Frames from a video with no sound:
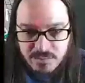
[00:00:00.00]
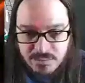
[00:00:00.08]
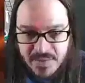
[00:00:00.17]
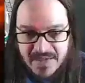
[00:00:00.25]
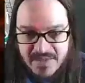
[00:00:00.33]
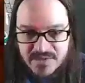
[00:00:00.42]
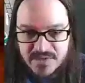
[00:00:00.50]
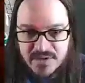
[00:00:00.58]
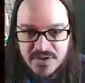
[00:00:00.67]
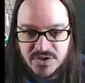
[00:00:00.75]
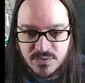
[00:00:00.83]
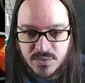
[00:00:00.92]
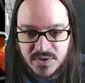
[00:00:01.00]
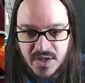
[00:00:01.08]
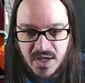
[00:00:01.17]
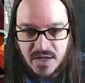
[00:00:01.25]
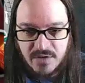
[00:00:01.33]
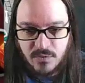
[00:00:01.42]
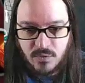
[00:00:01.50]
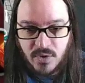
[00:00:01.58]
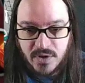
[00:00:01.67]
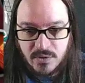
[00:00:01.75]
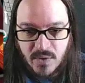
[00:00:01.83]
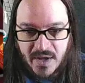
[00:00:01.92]
basically just want to kind of
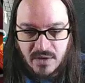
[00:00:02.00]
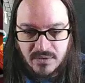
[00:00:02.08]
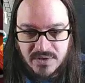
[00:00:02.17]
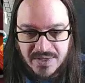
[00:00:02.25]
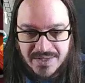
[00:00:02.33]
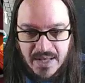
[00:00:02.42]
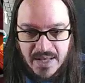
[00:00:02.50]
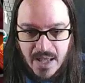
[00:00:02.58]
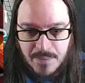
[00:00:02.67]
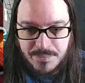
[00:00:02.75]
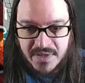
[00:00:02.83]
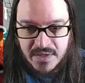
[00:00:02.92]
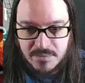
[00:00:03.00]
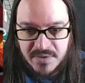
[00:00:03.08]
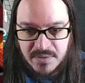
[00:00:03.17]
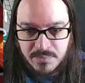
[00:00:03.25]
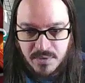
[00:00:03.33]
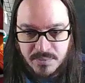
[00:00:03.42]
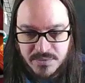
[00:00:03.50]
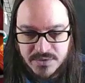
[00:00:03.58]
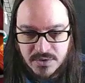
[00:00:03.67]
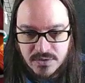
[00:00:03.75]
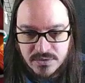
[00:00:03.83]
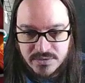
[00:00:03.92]
run around and not be hit by the purple
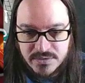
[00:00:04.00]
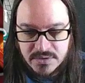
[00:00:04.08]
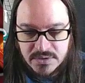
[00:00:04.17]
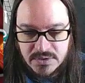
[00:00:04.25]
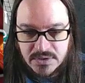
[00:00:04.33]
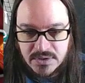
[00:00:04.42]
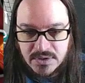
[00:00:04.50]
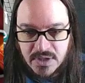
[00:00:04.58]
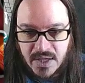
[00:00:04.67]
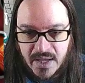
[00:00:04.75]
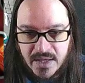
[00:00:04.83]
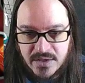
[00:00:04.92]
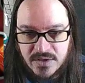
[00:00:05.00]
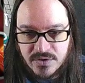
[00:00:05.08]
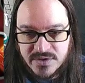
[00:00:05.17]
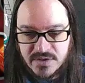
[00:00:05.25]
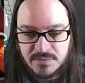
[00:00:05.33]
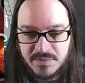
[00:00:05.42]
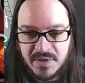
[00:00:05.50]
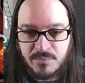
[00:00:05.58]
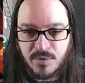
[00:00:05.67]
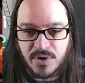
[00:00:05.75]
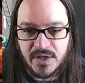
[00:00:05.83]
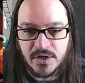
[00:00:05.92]
circles. And there is going to be a
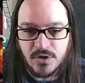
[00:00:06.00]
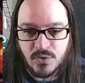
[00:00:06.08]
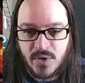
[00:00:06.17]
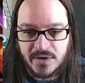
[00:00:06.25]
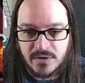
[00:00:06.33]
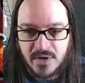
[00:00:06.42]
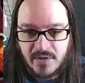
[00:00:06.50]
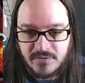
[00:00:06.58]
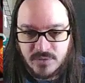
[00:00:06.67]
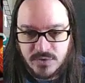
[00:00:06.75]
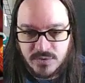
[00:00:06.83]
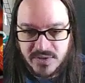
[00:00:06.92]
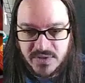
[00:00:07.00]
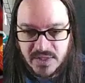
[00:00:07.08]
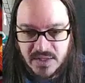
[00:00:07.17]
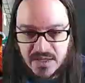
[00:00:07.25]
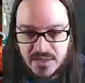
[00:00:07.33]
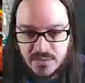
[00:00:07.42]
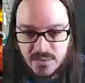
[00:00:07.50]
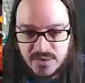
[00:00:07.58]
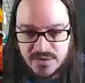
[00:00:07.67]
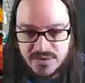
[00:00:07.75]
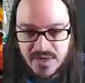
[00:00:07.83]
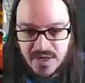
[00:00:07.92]
burning crater afterwards when they hit. You want to
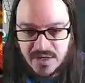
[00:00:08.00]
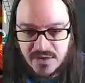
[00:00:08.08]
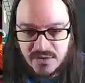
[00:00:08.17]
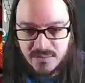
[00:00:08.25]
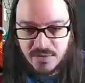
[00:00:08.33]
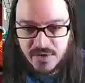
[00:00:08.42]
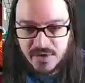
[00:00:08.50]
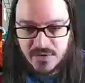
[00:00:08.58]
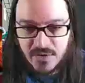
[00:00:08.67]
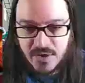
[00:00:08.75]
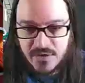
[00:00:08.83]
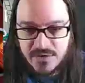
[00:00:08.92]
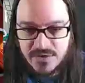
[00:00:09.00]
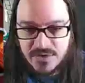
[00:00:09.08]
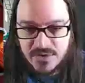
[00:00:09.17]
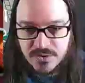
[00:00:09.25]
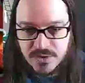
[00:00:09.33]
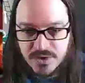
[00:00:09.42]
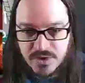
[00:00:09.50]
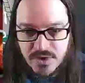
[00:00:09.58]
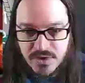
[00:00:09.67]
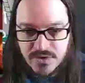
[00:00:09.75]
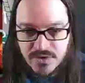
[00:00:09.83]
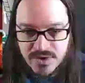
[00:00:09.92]
stay out of those burning craters too.
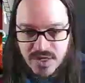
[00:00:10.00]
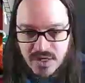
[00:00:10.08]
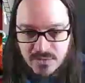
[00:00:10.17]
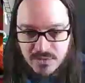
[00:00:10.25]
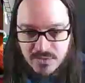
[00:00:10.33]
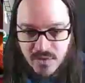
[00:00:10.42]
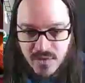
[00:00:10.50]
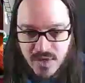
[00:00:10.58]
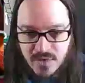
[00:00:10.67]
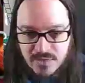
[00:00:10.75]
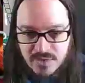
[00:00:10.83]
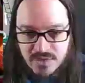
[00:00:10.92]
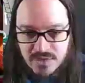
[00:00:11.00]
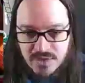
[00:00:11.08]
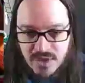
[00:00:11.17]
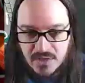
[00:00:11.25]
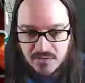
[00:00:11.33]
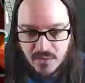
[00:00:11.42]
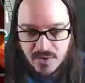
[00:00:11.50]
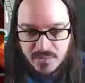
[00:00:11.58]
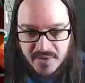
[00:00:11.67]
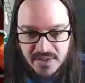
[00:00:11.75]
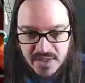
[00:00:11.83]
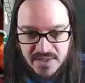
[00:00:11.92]
So just kind of move around and avoid
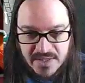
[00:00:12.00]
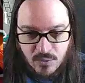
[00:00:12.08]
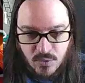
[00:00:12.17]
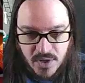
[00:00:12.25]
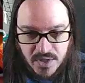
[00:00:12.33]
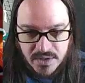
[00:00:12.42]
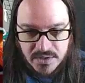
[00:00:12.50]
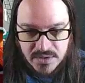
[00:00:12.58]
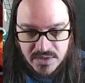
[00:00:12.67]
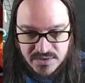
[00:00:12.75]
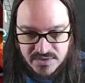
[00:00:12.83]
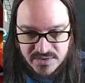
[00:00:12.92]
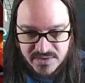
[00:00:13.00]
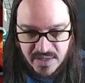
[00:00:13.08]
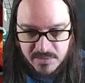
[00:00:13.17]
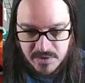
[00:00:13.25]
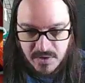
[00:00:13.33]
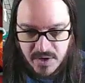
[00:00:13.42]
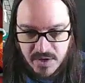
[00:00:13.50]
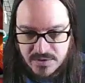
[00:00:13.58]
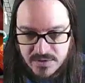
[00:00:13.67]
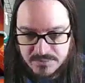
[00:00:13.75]
being hit. Now run. He's going to slam the ground.